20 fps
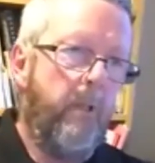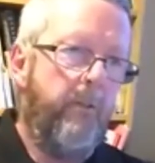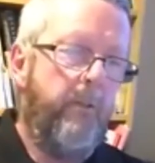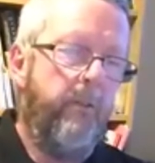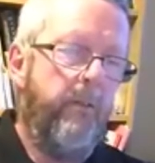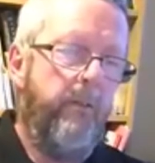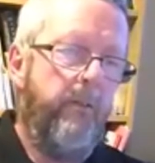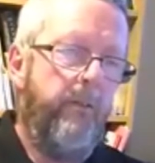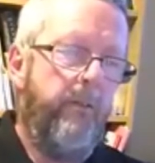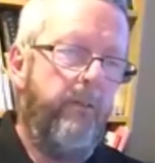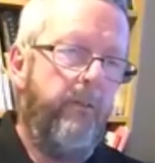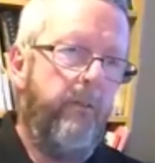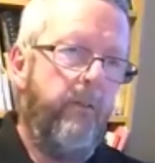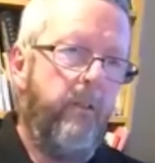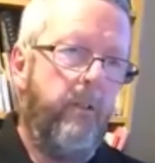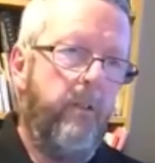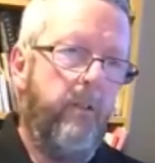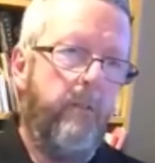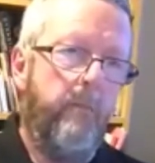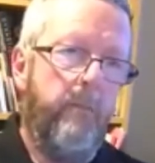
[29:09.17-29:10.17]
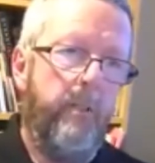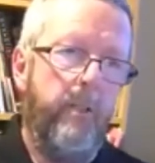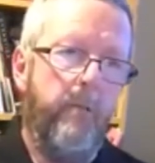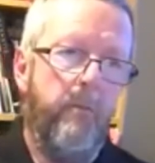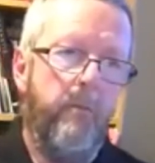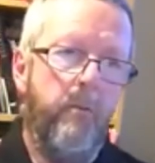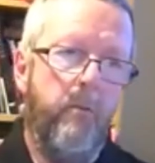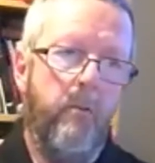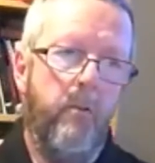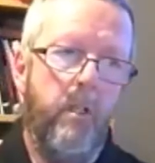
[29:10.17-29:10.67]
as
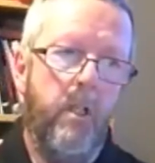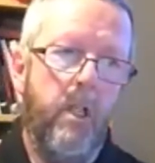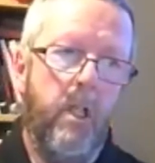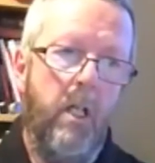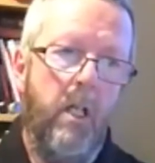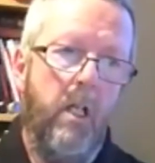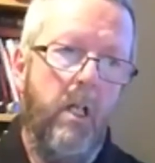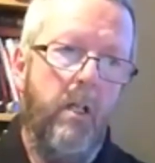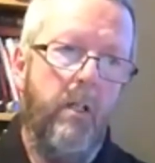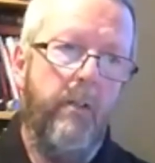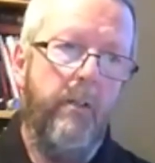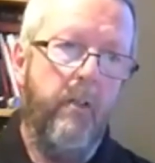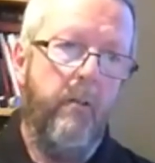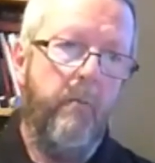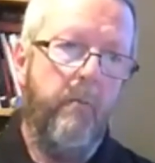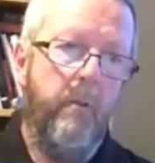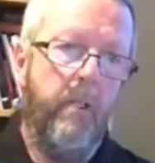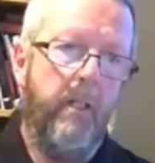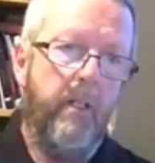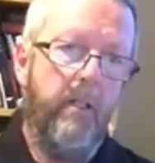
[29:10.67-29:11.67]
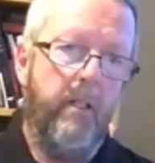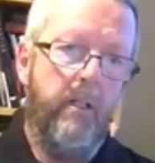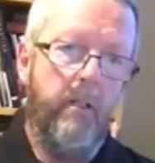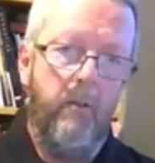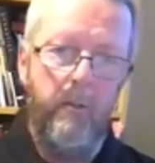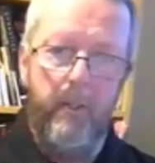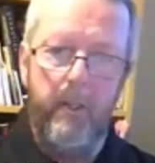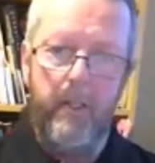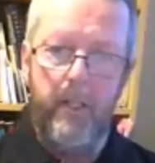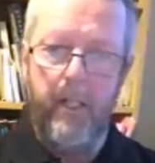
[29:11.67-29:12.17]
people don't mind a little
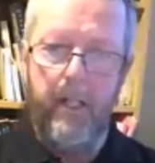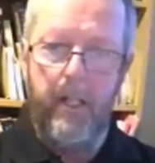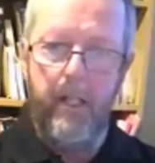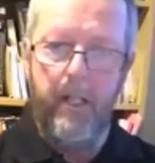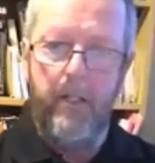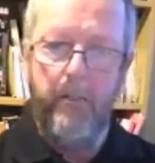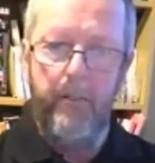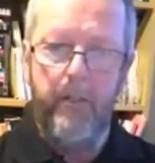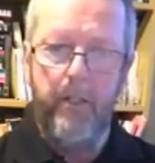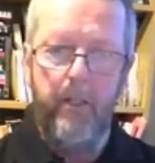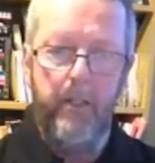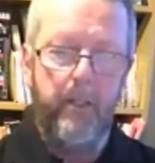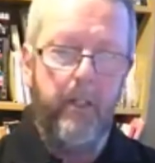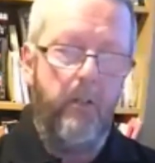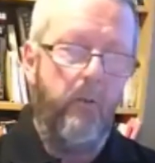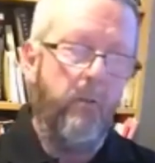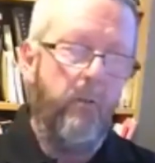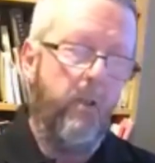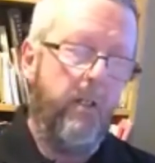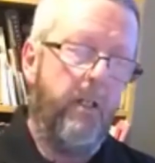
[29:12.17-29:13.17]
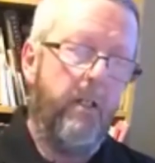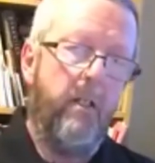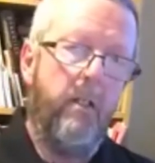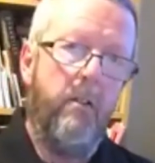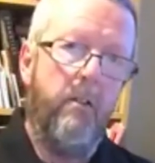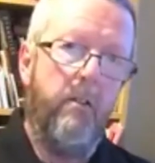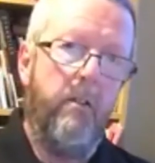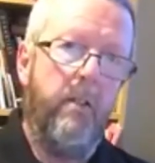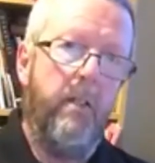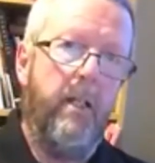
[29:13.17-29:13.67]
bit of haze, they don't like a
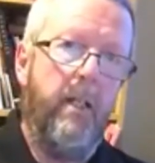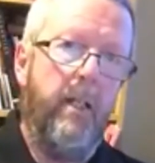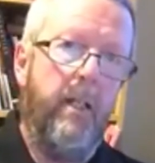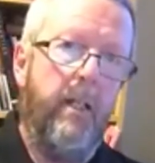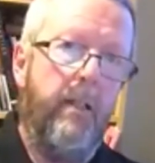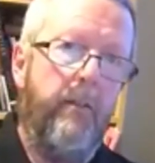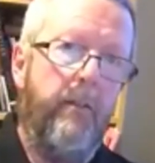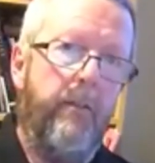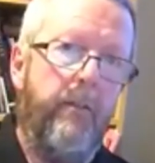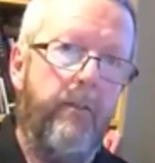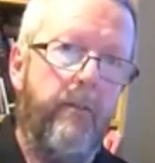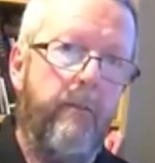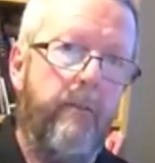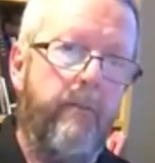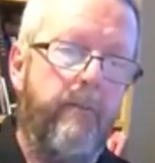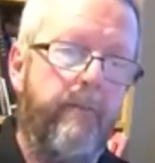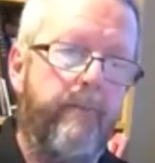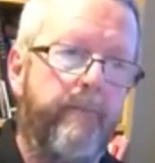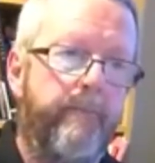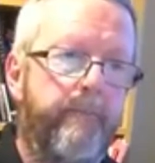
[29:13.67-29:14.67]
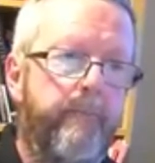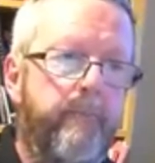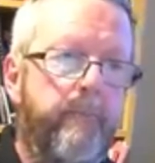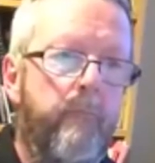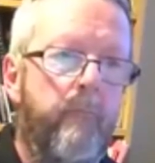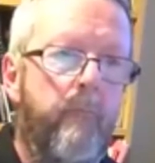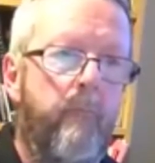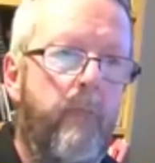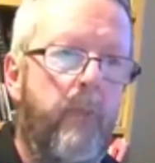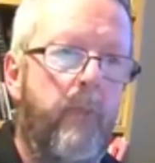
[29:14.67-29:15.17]
lot of haze.
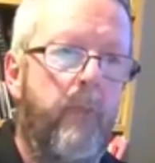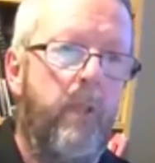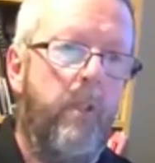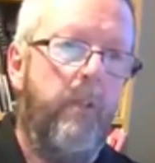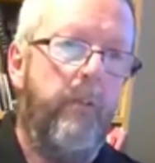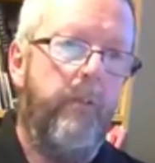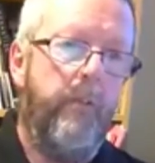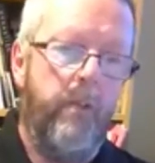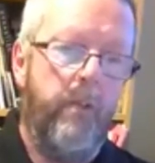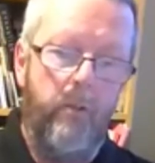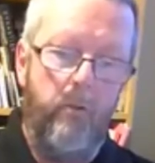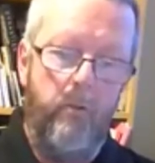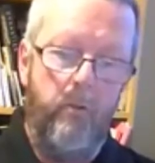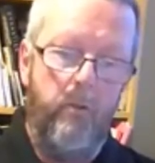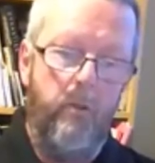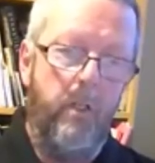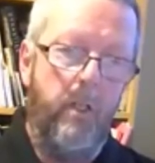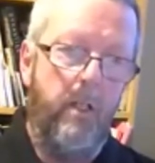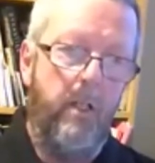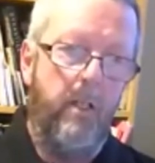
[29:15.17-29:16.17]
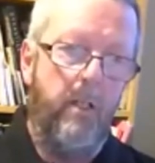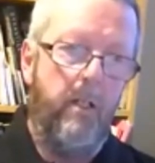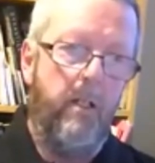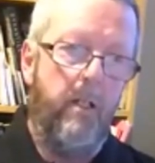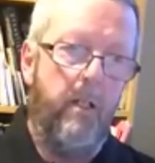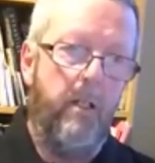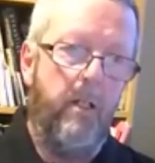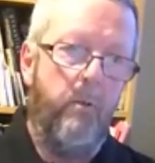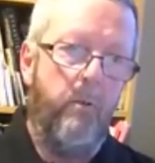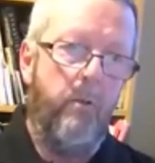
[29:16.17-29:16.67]
So
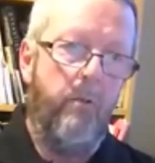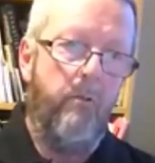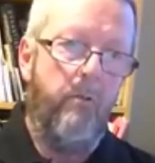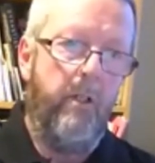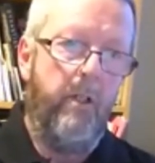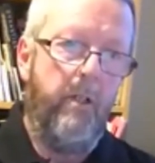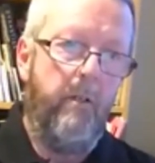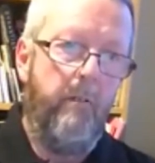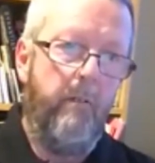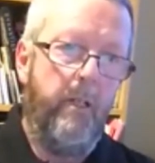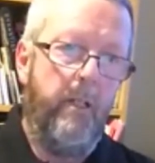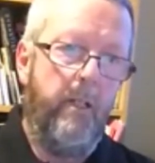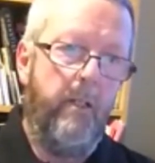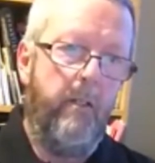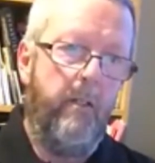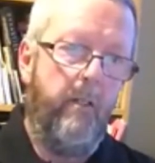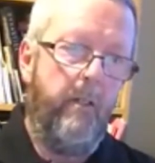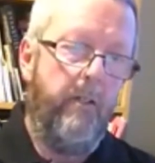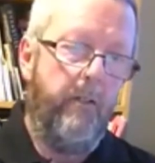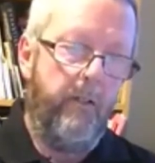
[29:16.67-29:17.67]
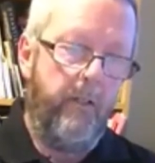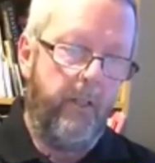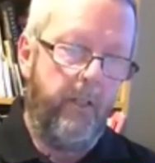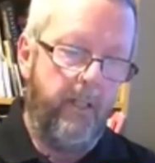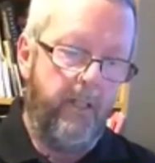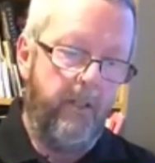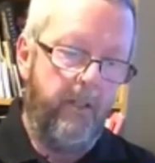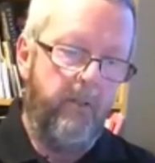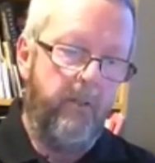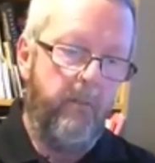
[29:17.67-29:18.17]
I would recommend,
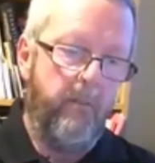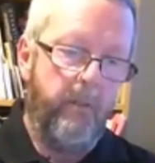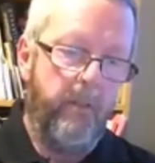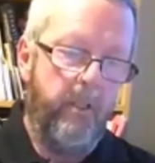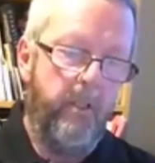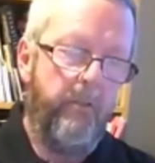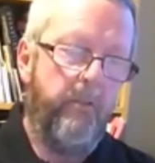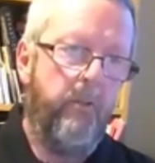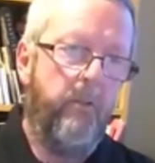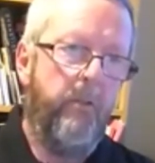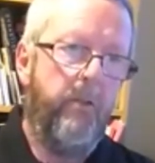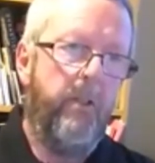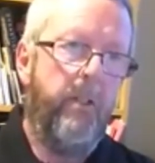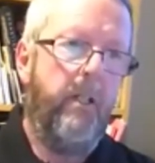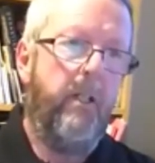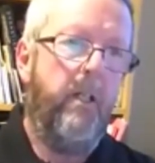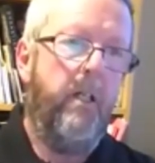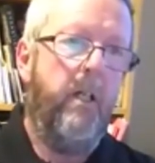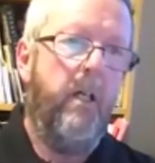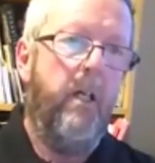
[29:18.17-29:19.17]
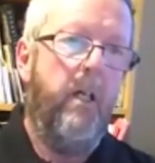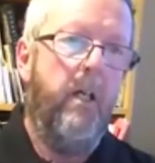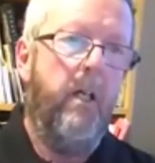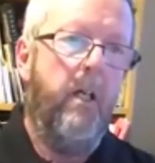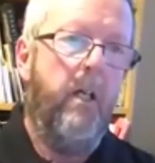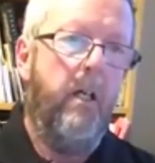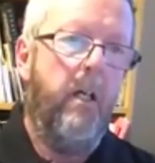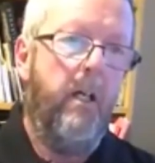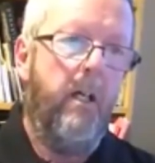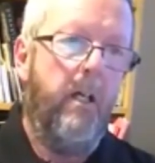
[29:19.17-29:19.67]
again, it's a personal thing,
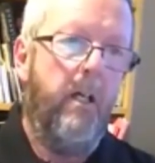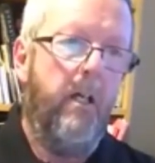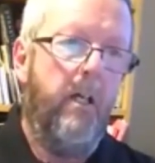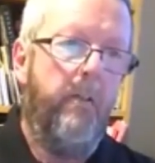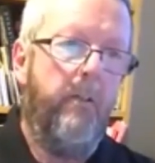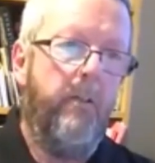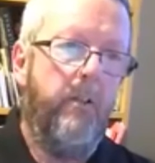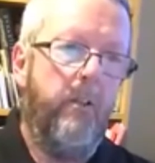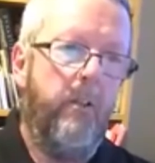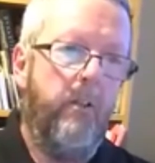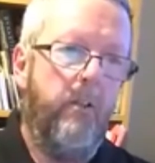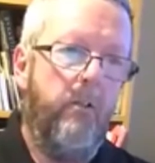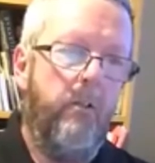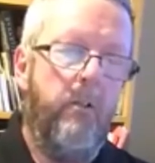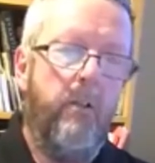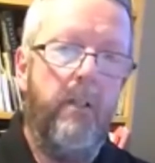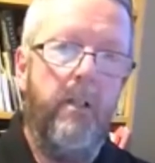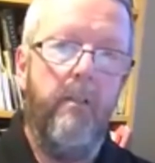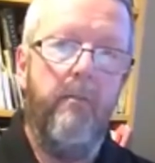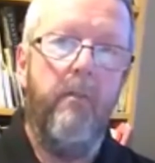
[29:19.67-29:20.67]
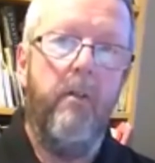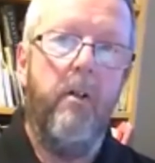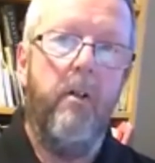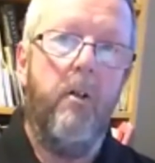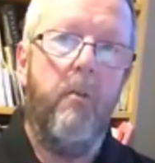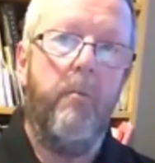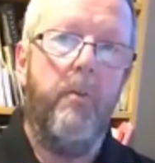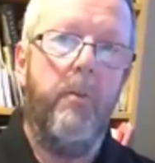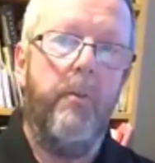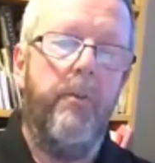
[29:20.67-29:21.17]
to use leaf
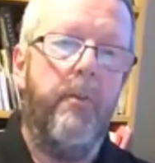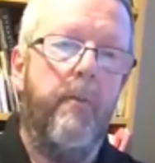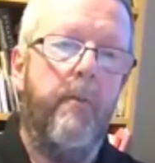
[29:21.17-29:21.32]
hops.